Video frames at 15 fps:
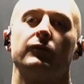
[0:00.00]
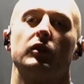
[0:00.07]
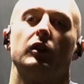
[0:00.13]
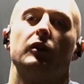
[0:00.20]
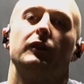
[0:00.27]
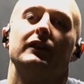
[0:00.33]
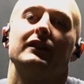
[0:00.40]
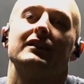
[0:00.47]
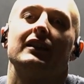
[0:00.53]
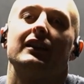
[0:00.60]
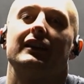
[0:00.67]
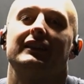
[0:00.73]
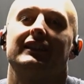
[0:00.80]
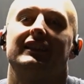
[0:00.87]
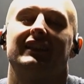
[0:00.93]
I go in
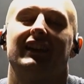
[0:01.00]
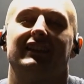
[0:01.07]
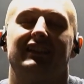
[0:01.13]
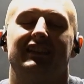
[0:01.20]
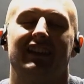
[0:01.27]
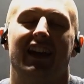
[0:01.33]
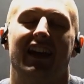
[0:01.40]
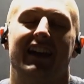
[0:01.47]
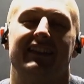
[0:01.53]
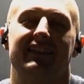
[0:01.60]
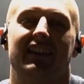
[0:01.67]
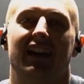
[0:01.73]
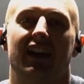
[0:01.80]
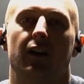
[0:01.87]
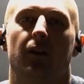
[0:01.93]
set to 10
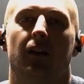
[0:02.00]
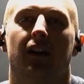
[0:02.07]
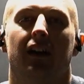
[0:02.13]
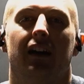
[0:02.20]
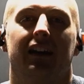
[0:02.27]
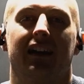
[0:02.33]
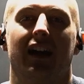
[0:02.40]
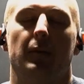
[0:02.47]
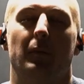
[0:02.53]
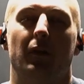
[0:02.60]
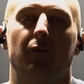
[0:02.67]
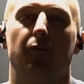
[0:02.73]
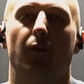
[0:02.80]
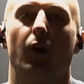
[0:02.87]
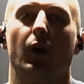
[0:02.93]
now, get a bit
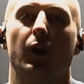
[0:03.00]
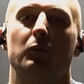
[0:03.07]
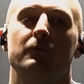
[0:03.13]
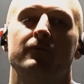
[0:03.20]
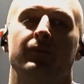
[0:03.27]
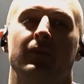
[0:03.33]
of volume